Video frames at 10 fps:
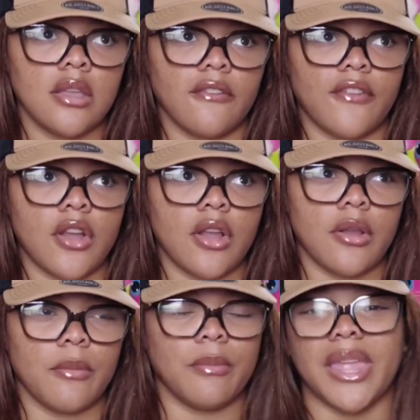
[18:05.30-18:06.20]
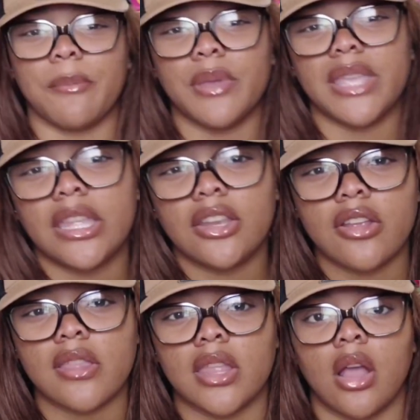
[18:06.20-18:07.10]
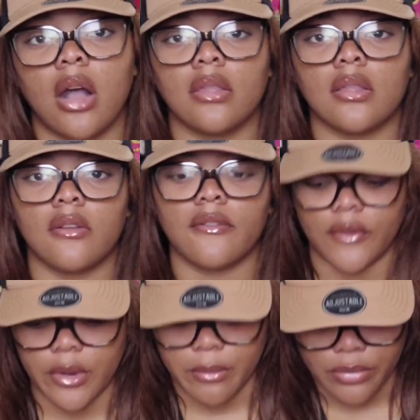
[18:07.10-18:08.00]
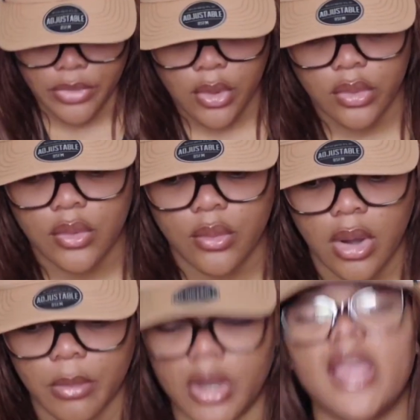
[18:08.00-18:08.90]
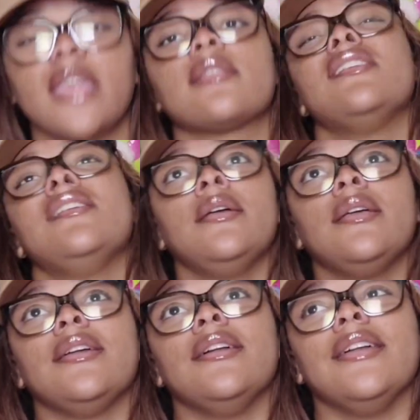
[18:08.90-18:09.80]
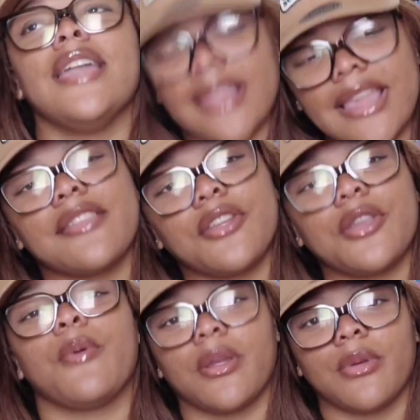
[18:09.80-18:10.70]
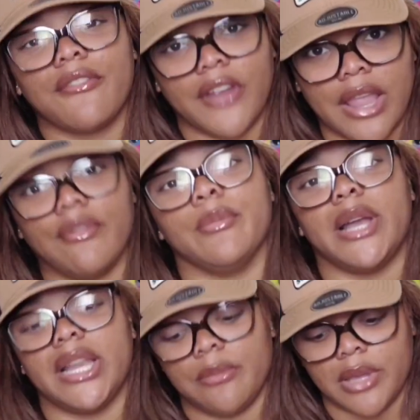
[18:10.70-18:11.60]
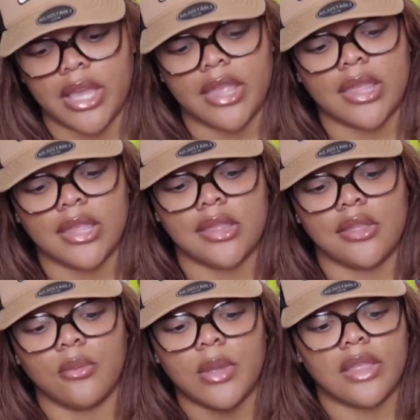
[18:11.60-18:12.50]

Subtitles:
for like beginners, and also for those who are more, it's easier to work with for everybody because it's doing